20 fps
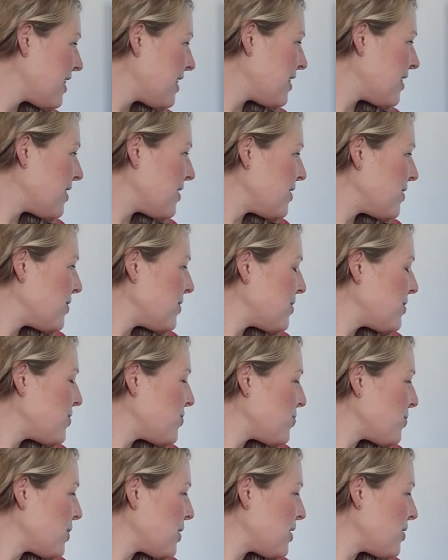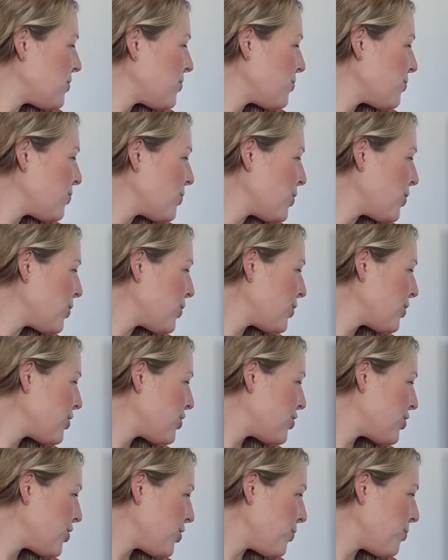Which one would
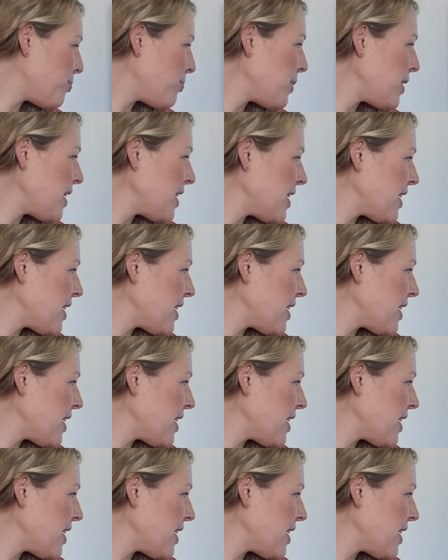you be?